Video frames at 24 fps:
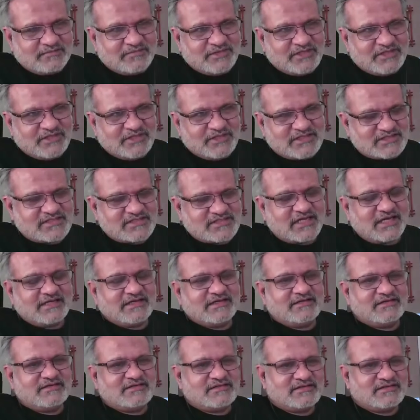
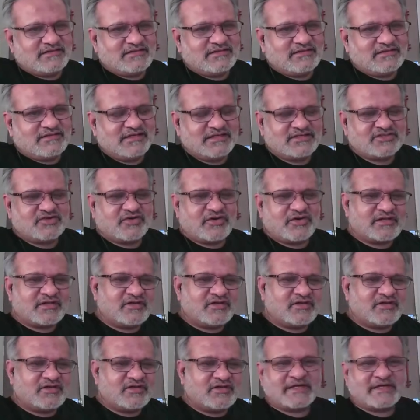misassigned
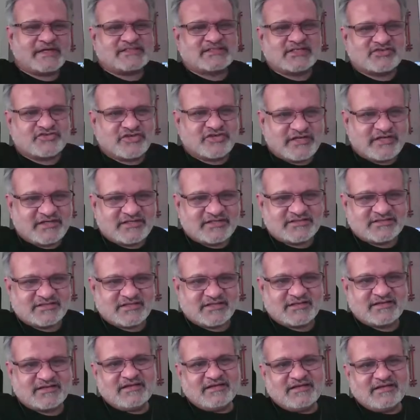historical Uzbeks are traders
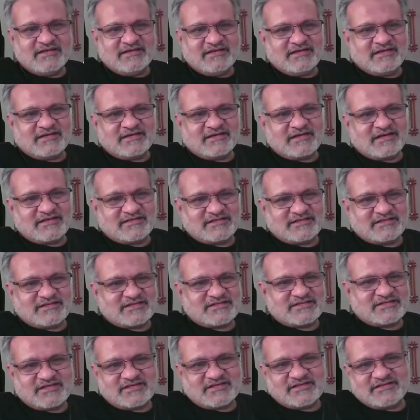and
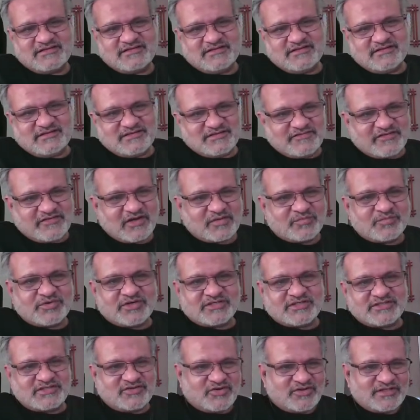Kazakhs are
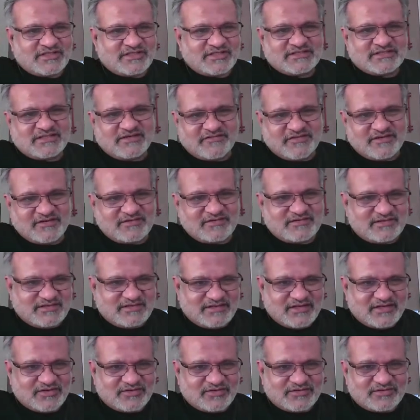farmers, and all these different
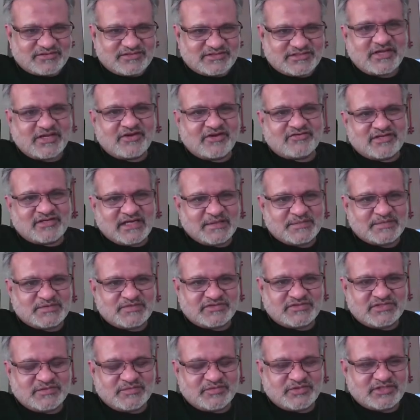
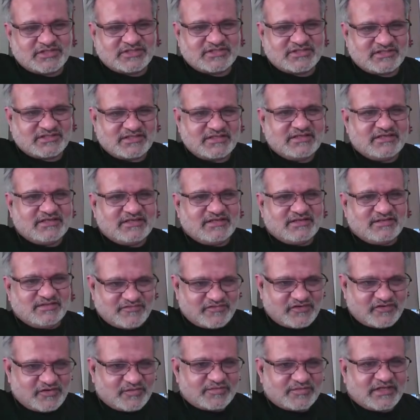stereotypes which emerged
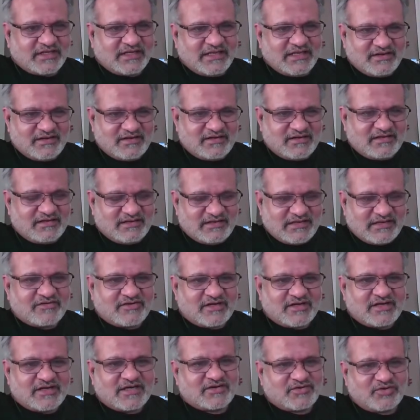from that
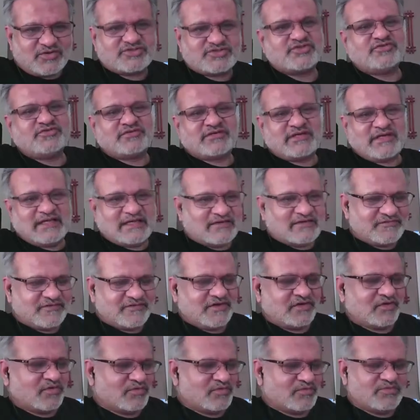era are also kind
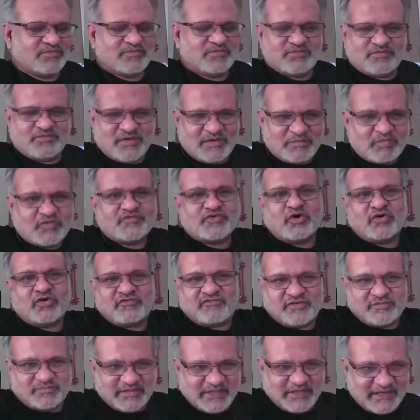of we moved
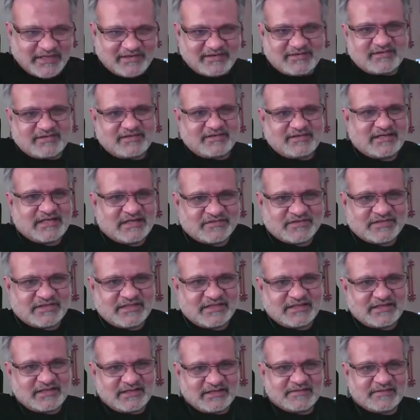on from there kind of a
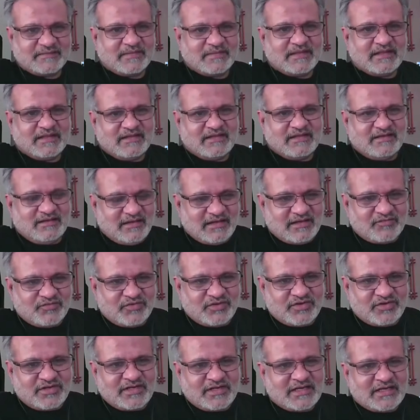thinking, and
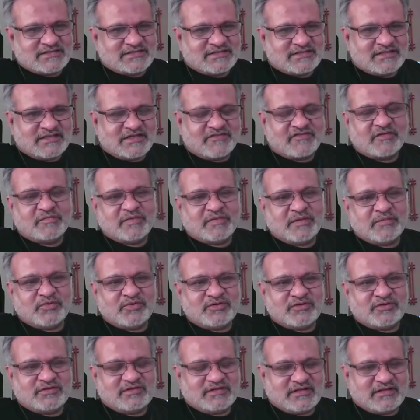we realized that different
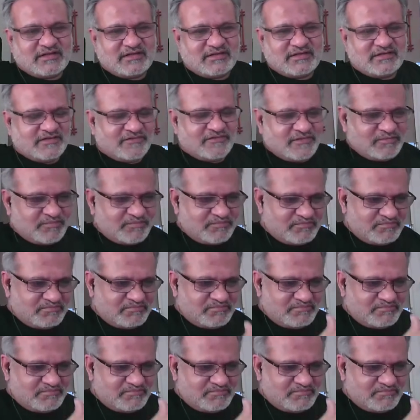people, different